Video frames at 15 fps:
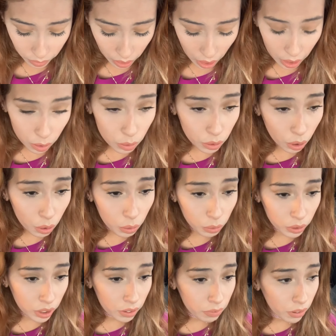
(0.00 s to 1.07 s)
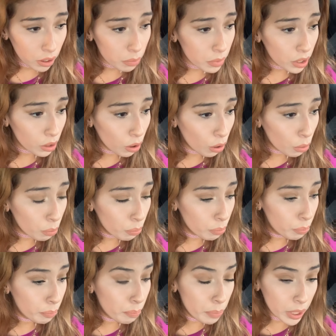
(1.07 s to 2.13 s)
I don't know, they fuck me to go
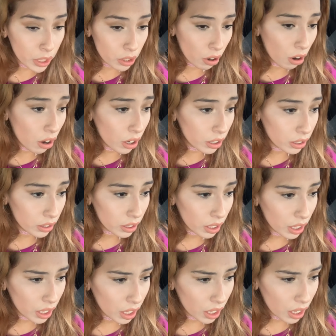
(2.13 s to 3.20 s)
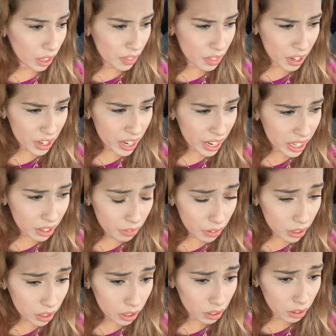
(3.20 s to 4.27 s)
beyond and they're not
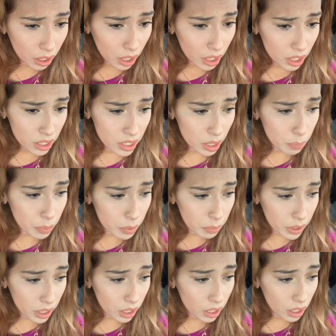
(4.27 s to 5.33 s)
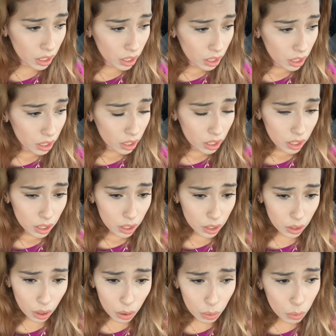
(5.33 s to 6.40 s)
even tipping me.
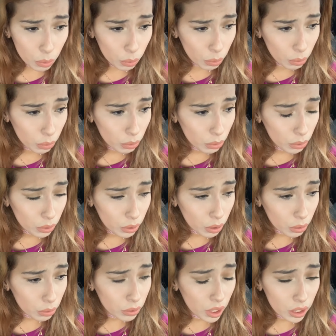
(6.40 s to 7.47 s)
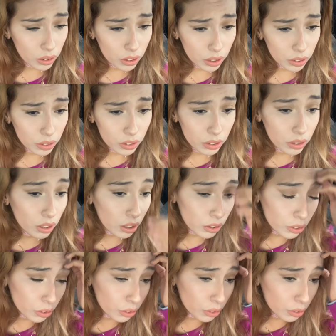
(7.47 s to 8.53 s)
No, that
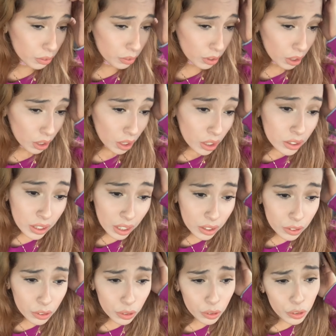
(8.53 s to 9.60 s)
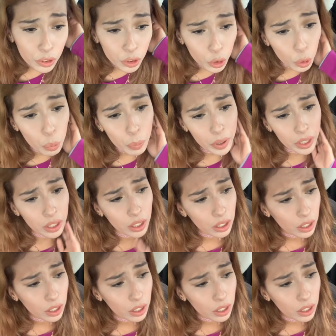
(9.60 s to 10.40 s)
That is just stupid.